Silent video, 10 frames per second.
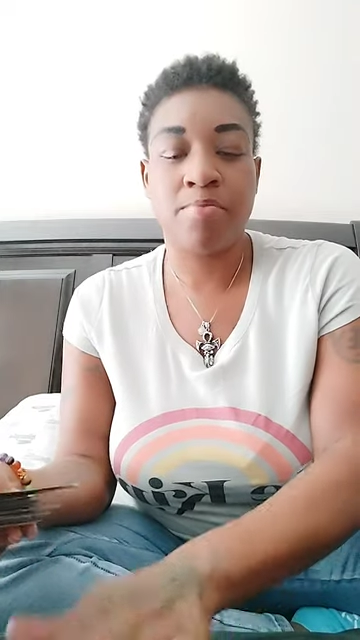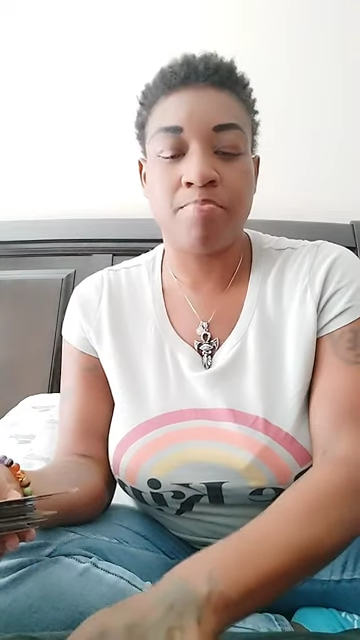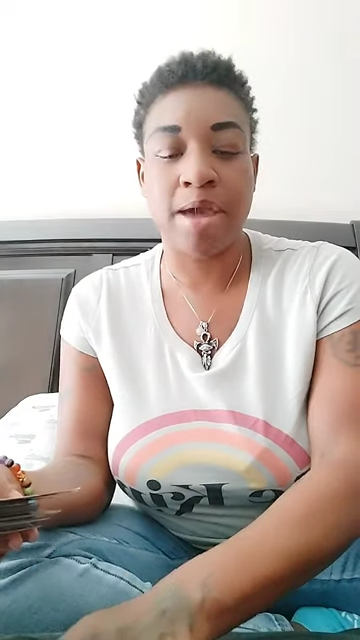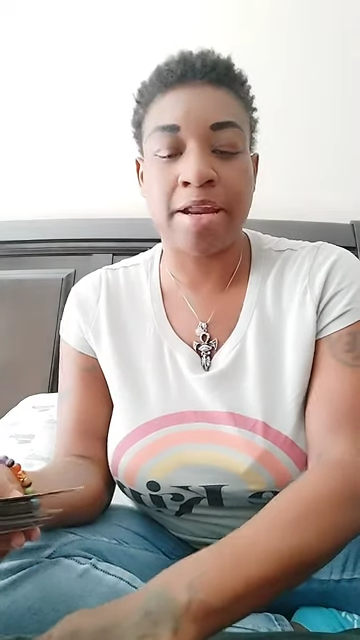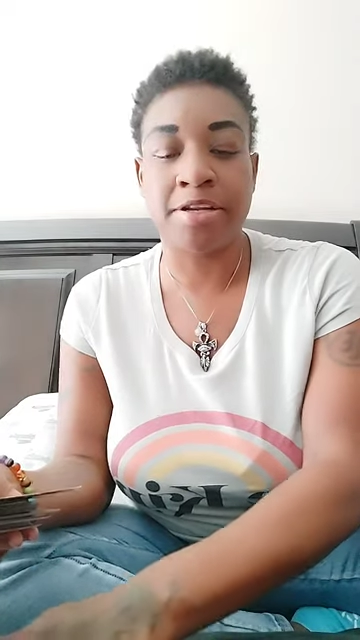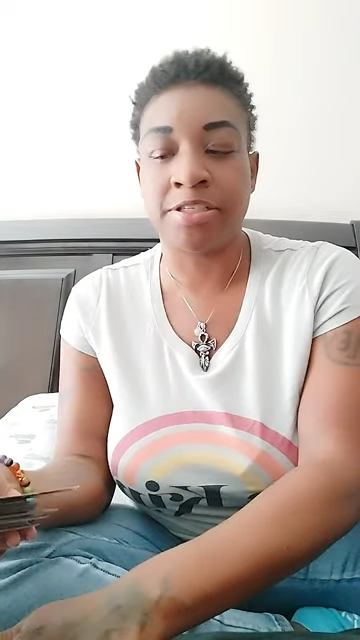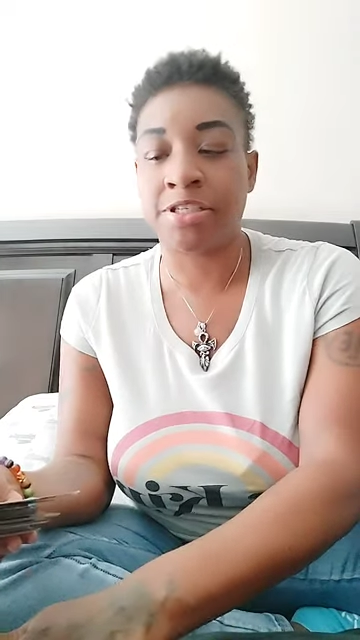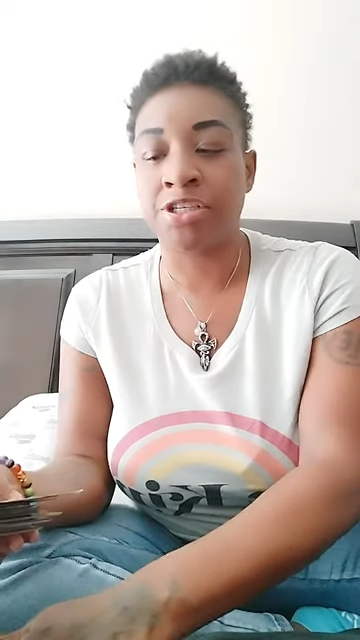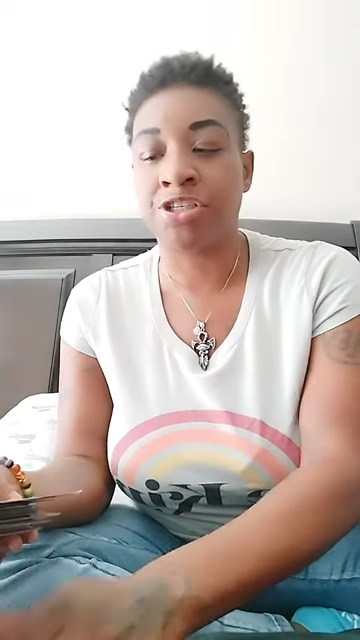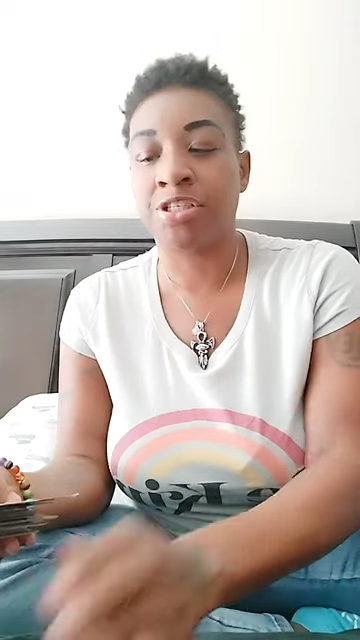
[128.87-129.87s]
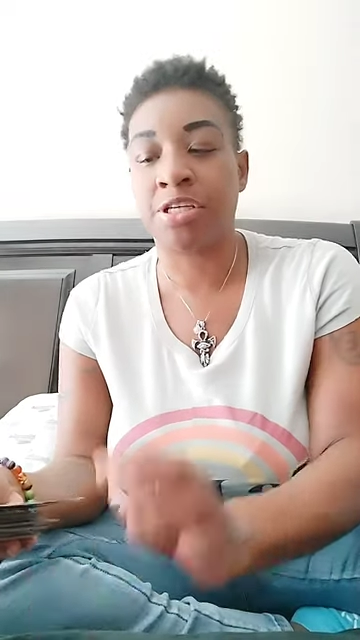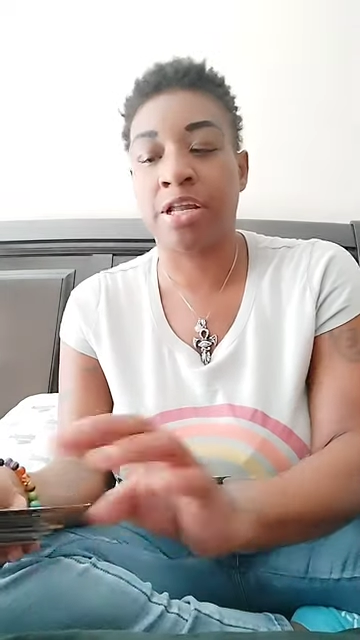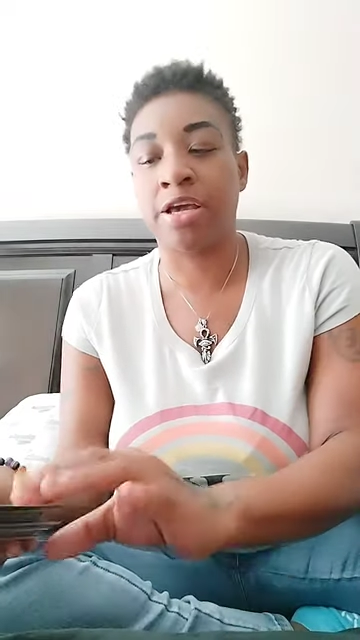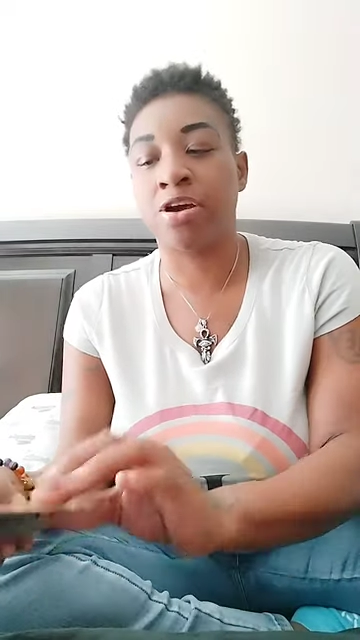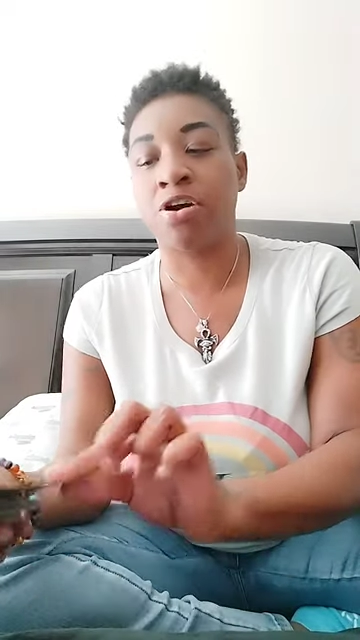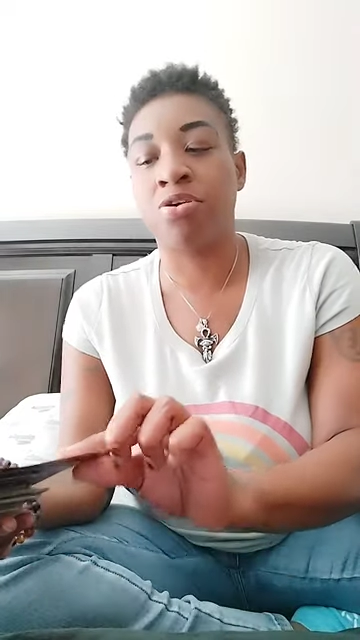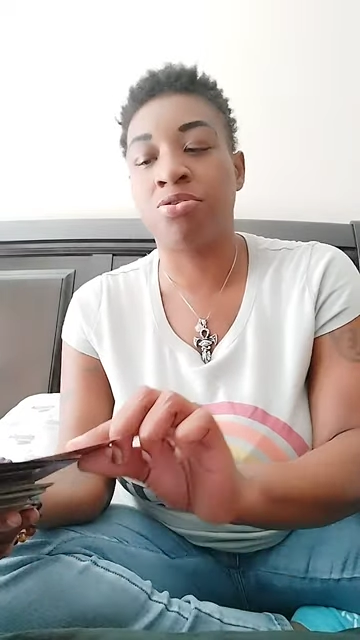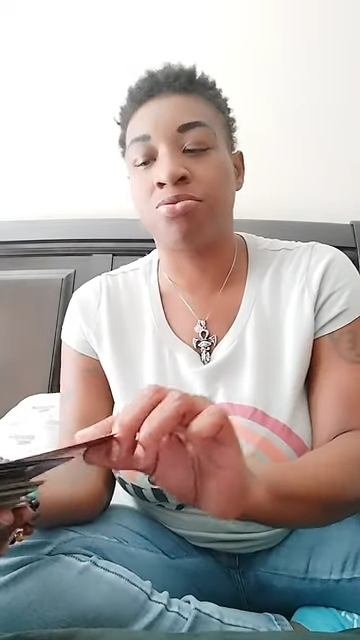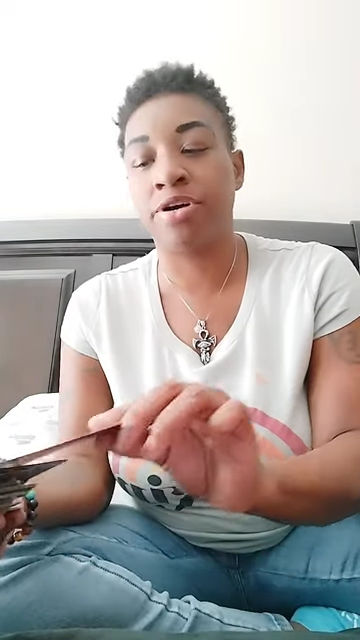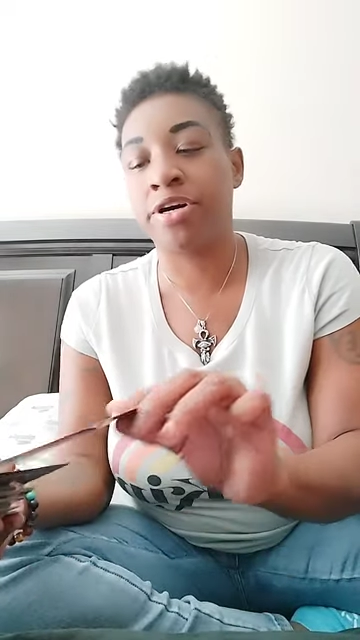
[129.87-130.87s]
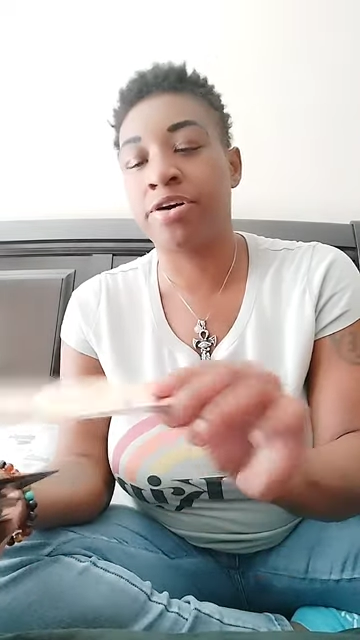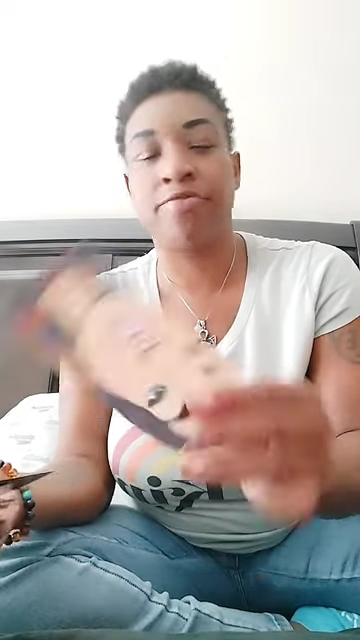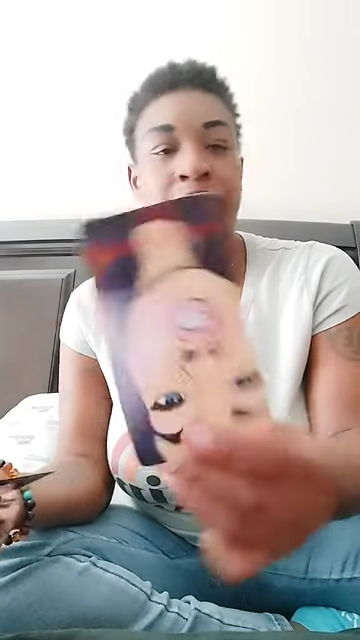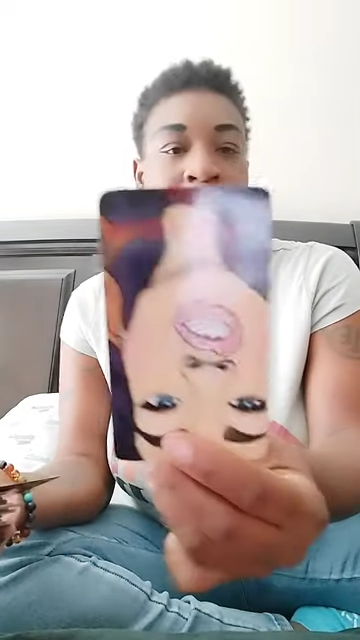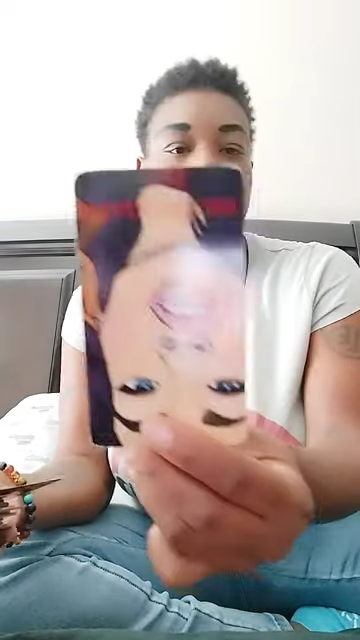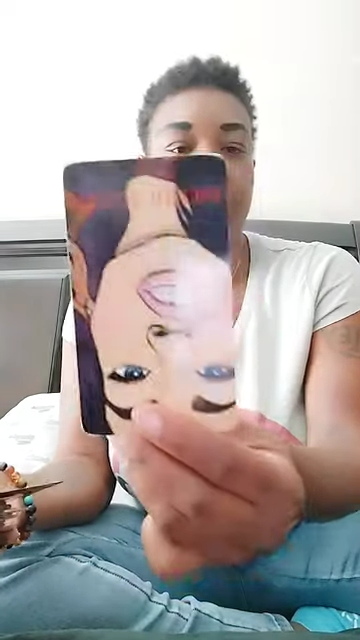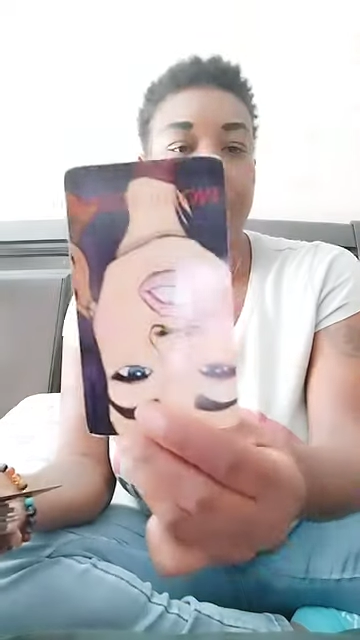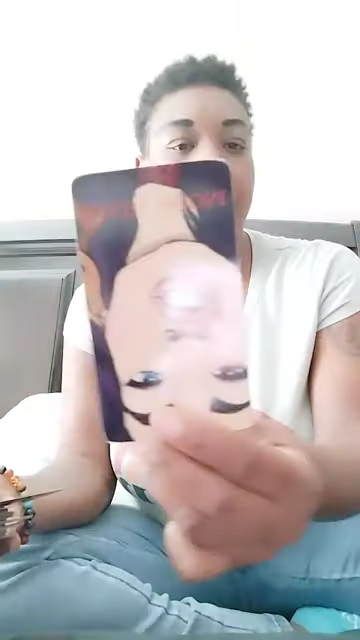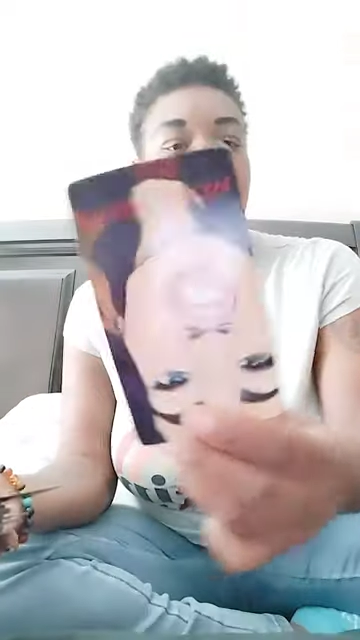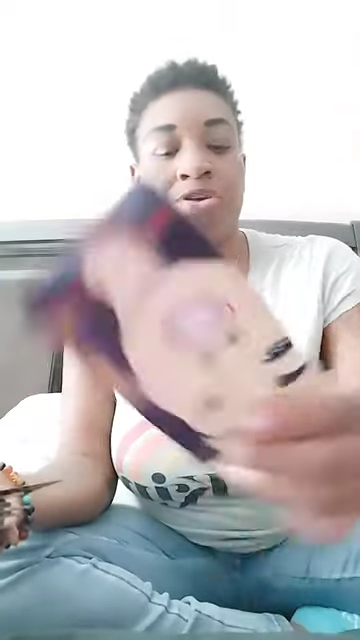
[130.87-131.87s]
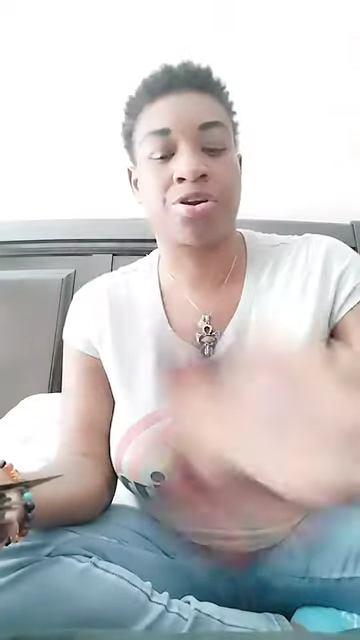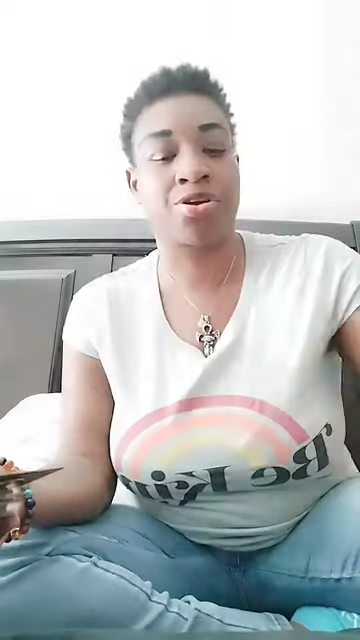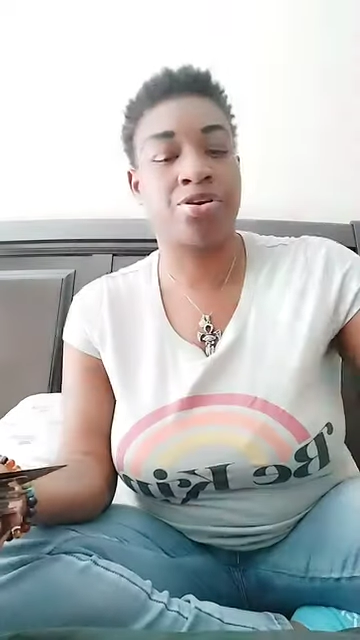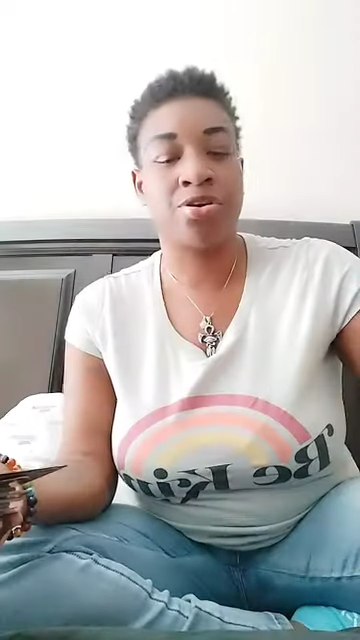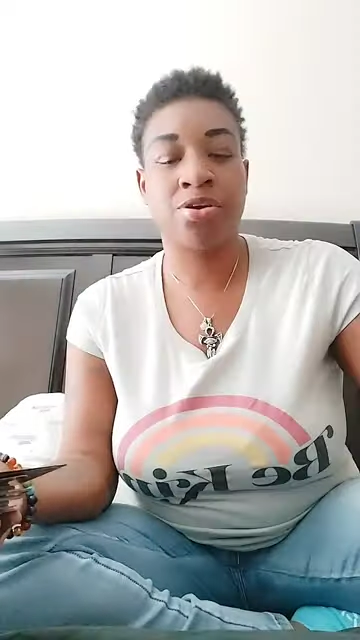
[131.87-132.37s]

made a decision to let go of a shit talker,